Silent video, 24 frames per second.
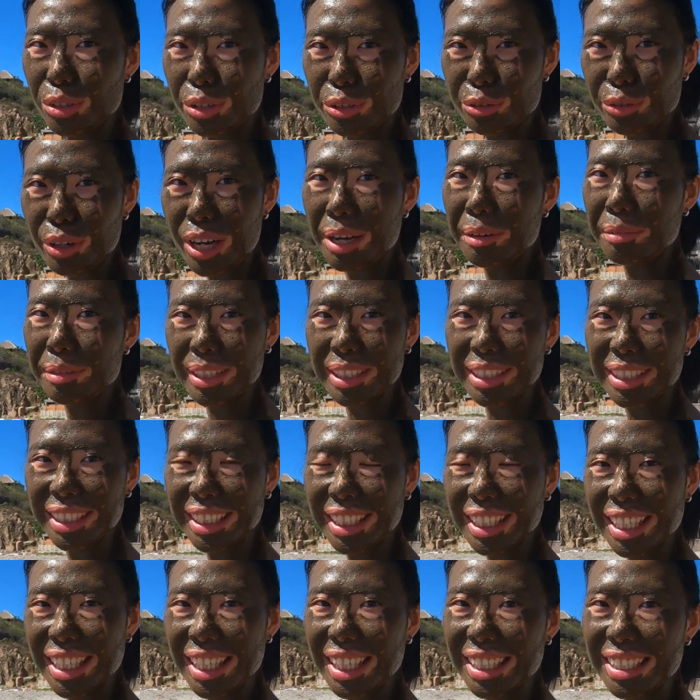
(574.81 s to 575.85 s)
rub it
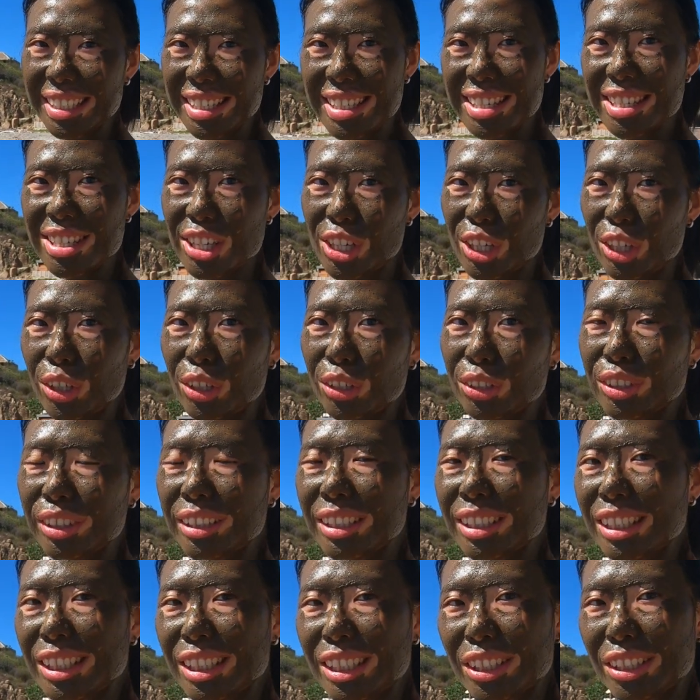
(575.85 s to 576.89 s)
again, so
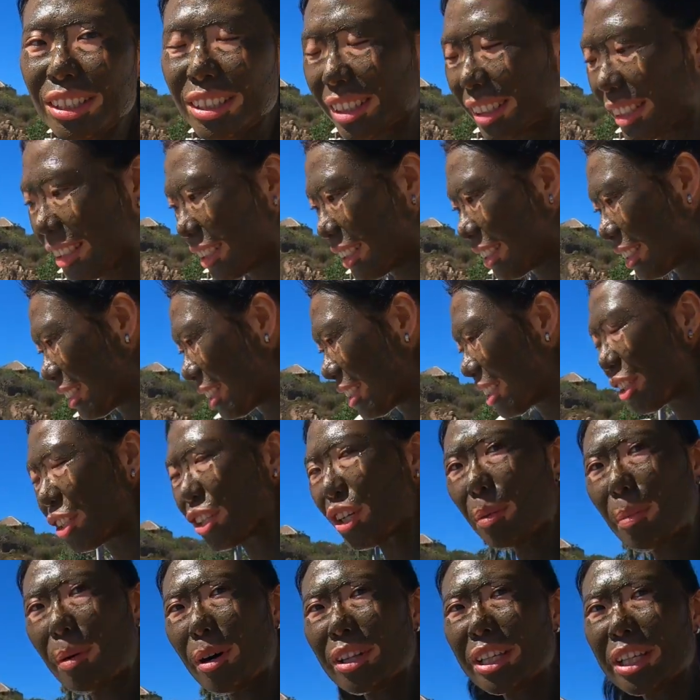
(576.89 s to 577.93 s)
the
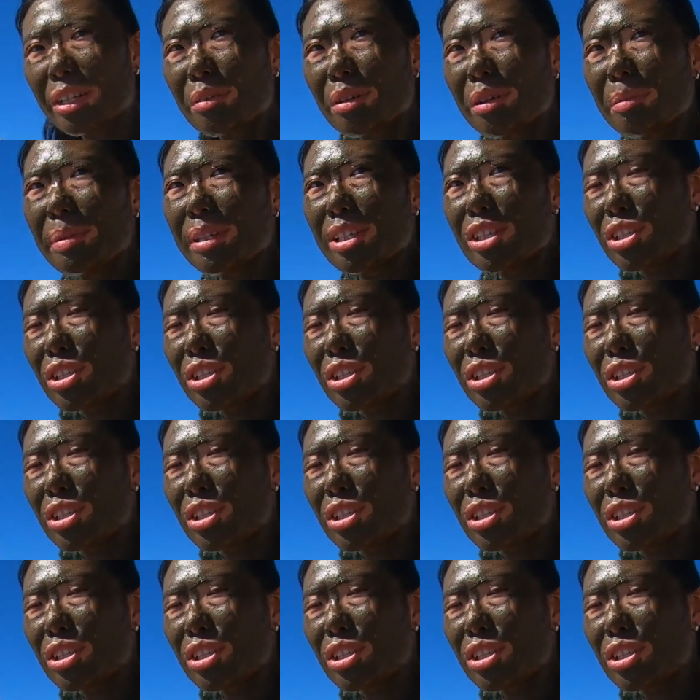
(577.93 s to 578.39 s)
body will be